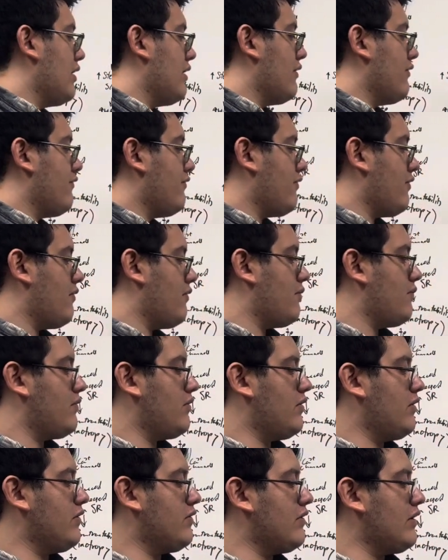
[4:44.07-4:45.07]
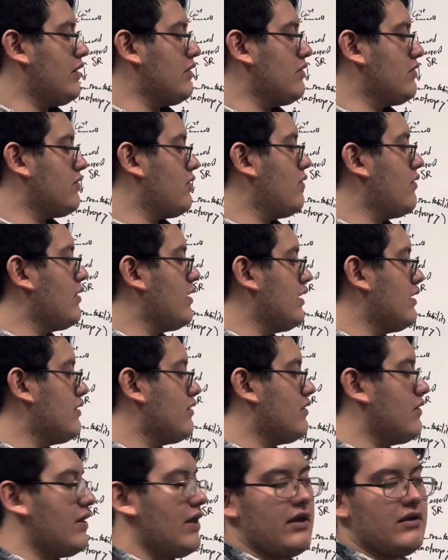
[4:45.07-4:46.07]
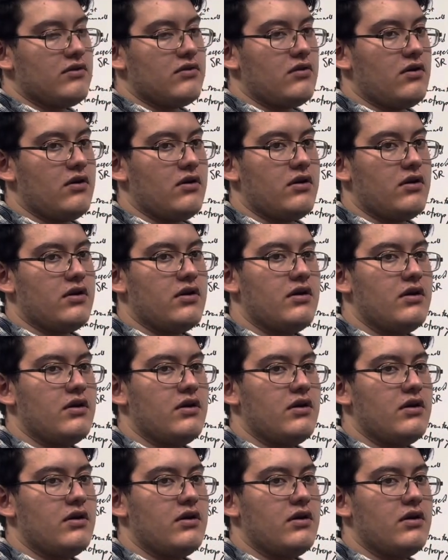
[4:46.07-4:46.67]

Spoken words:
from the cytosol into the SR.